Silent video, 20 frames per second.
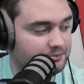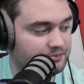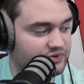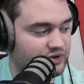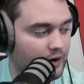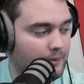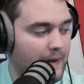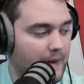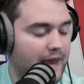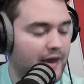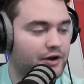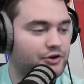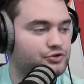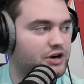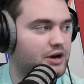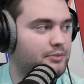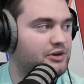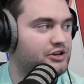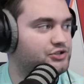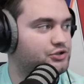So
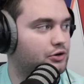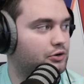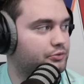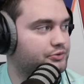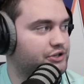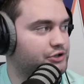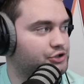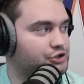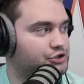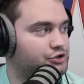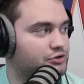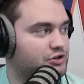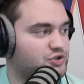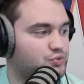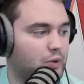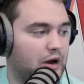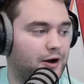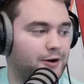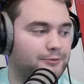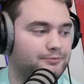Trey Mitchell didn't shoot as
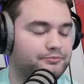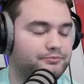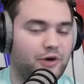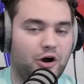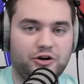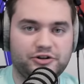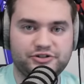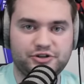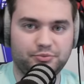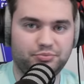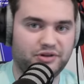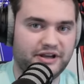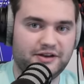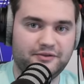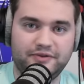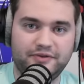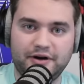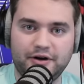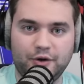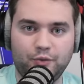well, also played
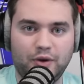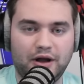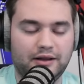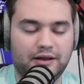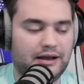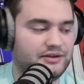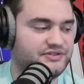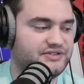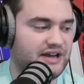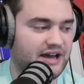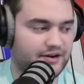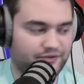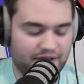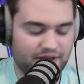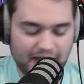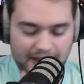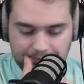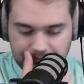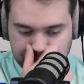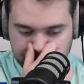very well outside of
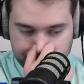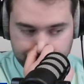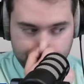that.